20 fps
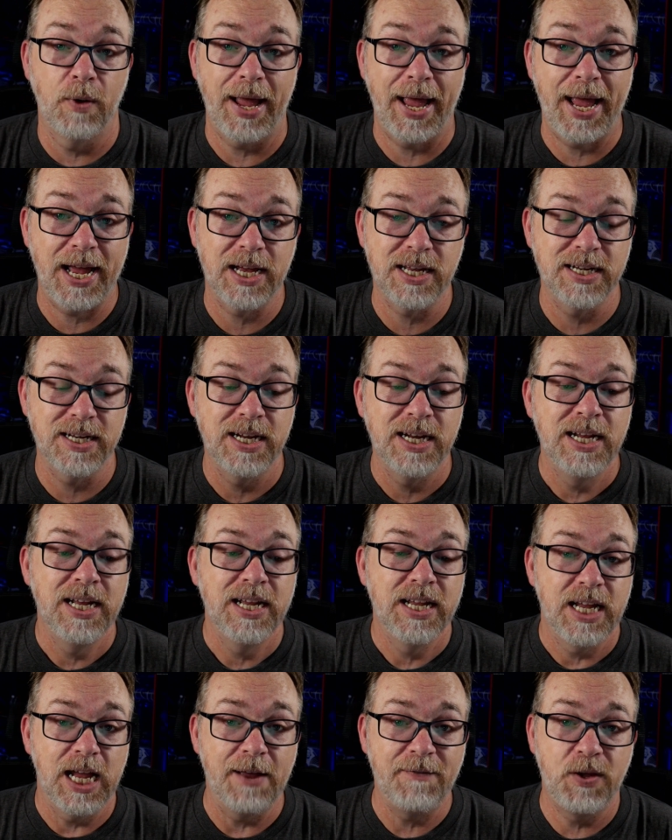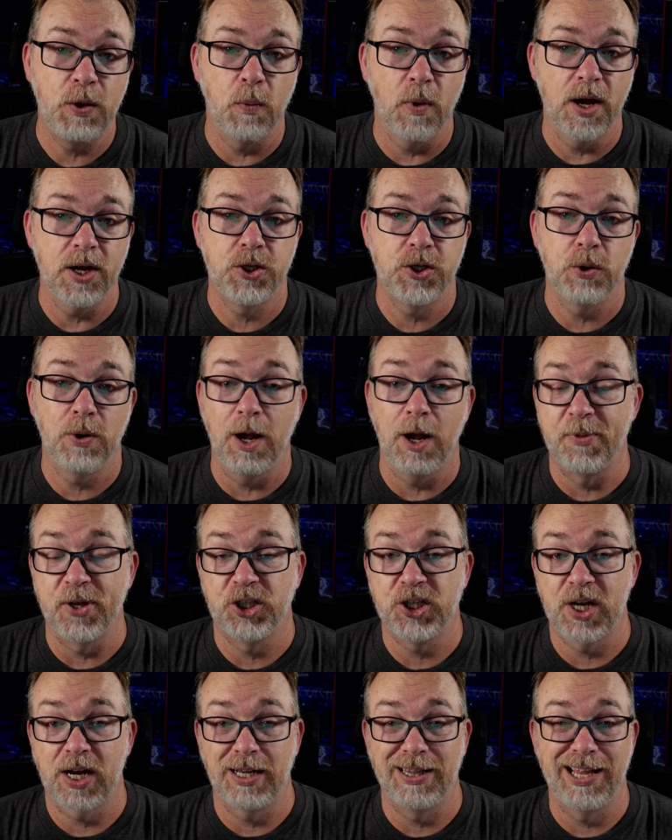And if you want to help the
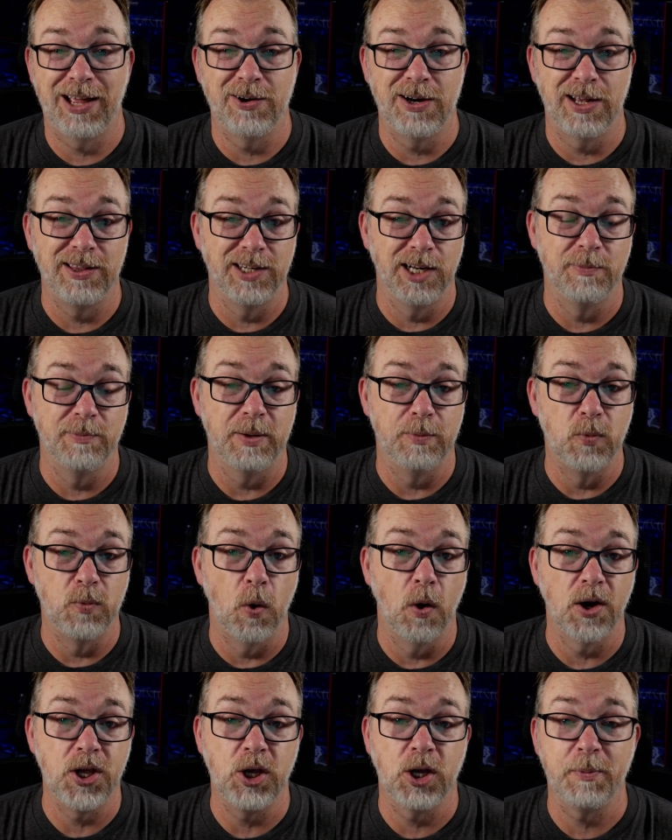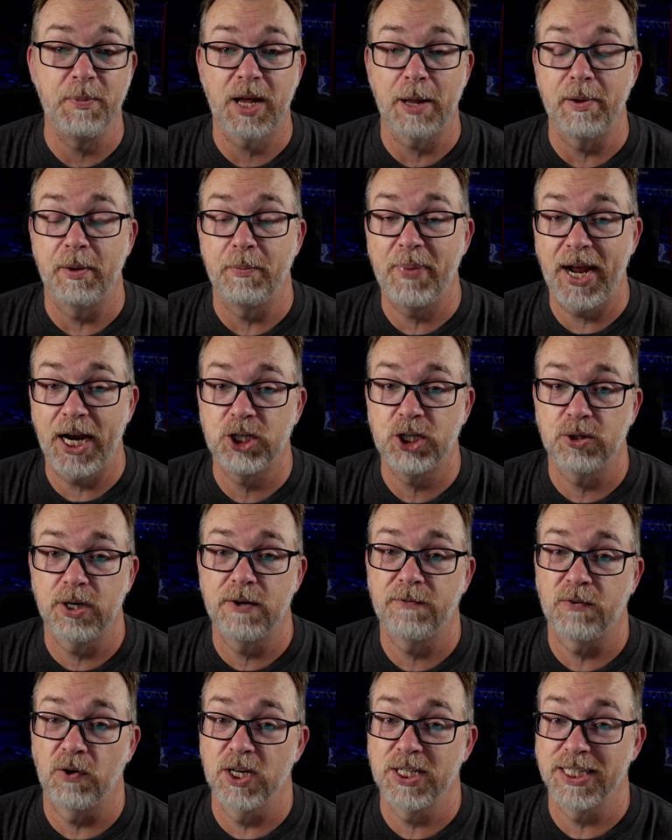channel out a little bit more, you can become a patron
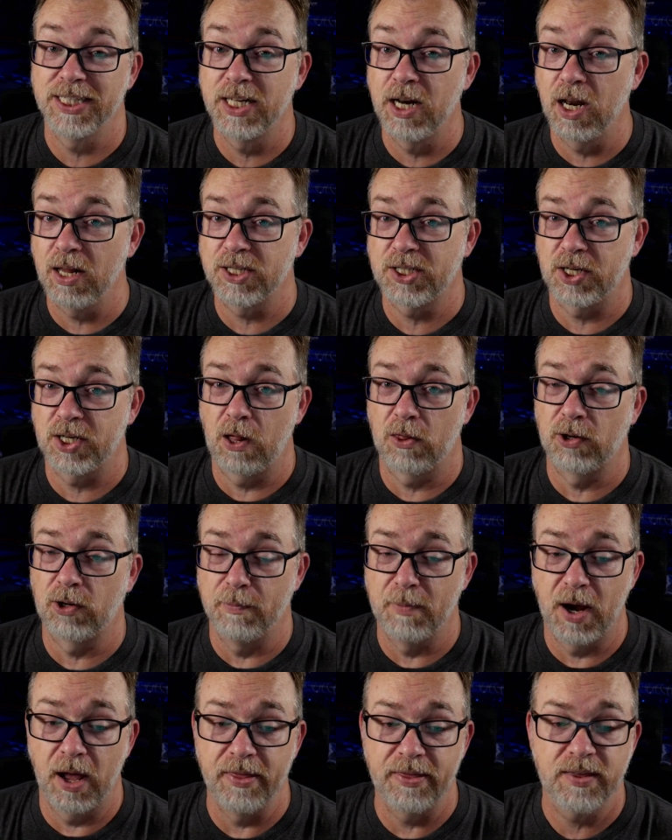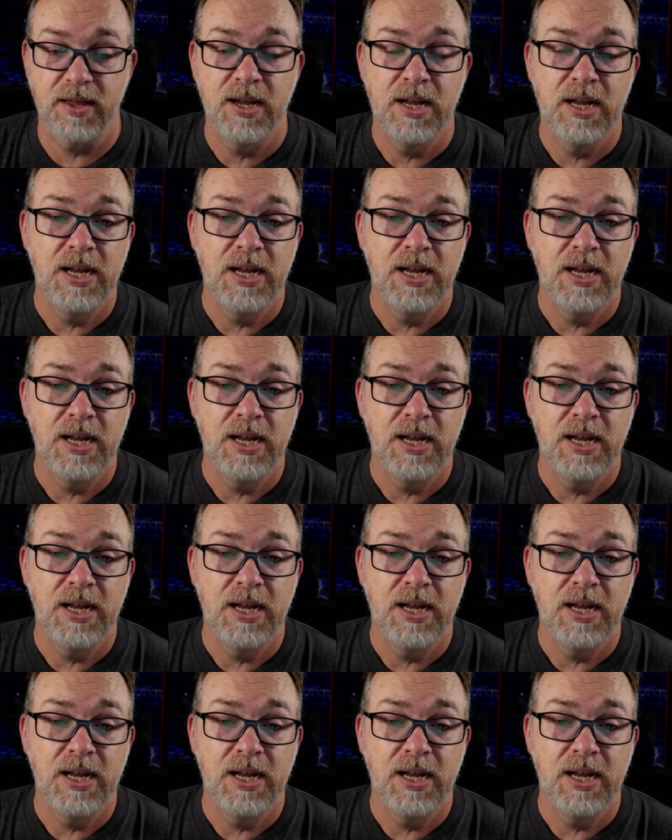for as little as $1 a month,